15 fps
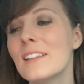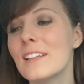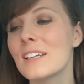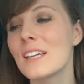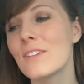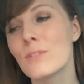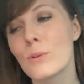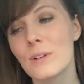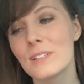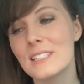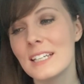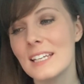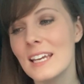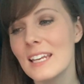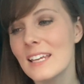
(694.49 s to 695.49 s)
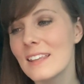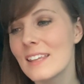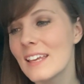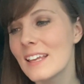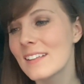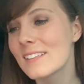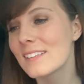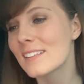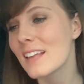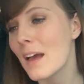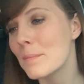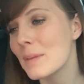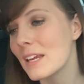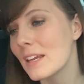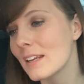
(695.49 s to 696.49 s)
looking forward to getting this. I
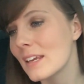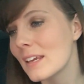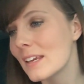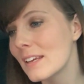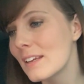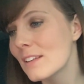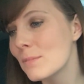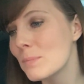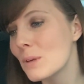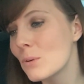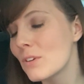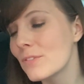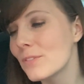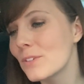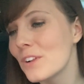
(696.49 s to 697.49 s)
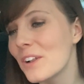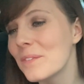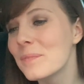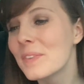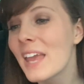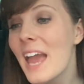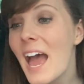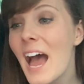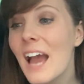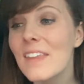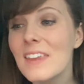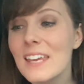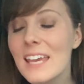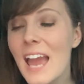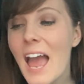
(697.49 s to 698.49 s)
mean, it is beautiful. I
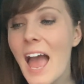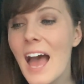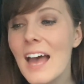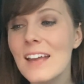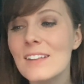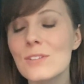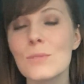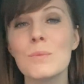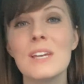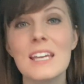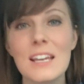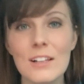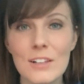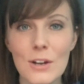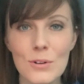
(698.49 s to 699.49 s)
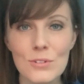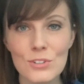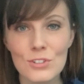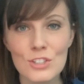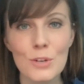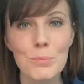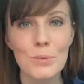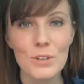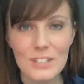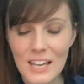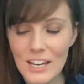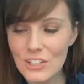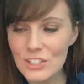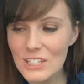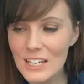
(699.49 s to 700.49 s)
think as we get closer to
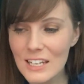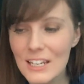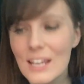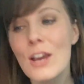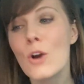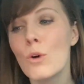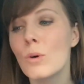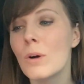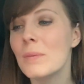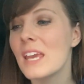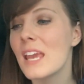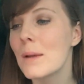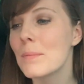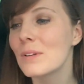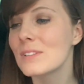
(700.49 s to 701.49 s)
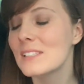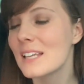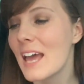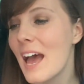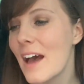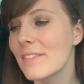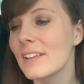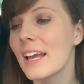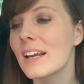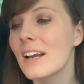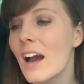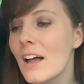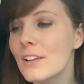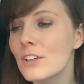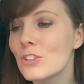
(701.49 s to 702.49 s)
production, we'll be able to have like
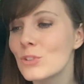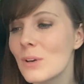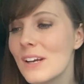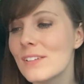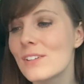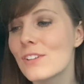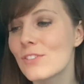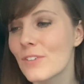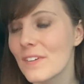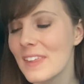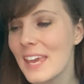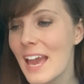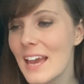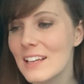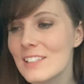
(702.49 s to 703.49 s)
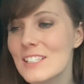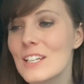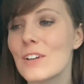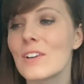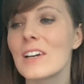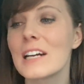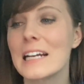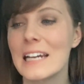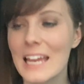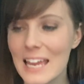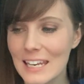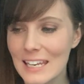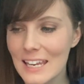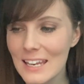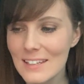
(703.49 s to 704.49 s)
color choices for the exterior
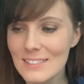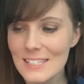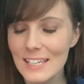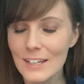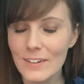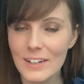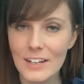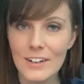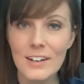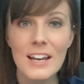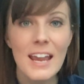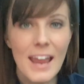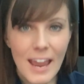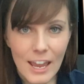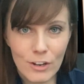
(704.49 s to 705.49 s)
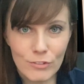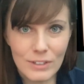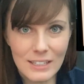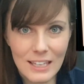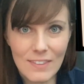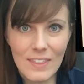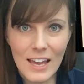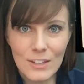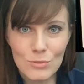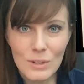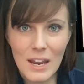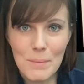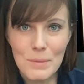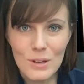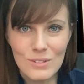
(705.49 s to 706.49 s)
and interior. And really, that's what
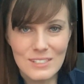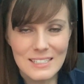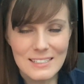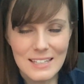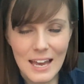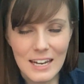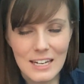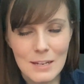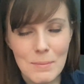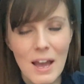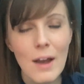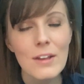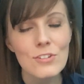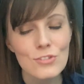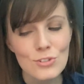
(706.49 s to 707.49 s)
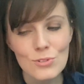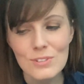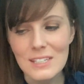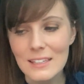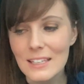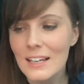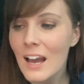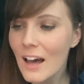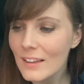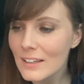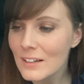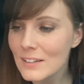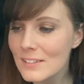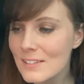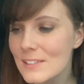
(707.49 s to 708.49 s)
I'm most excited about is choosing the
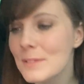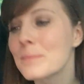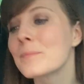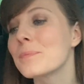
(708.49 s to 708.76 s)
colors.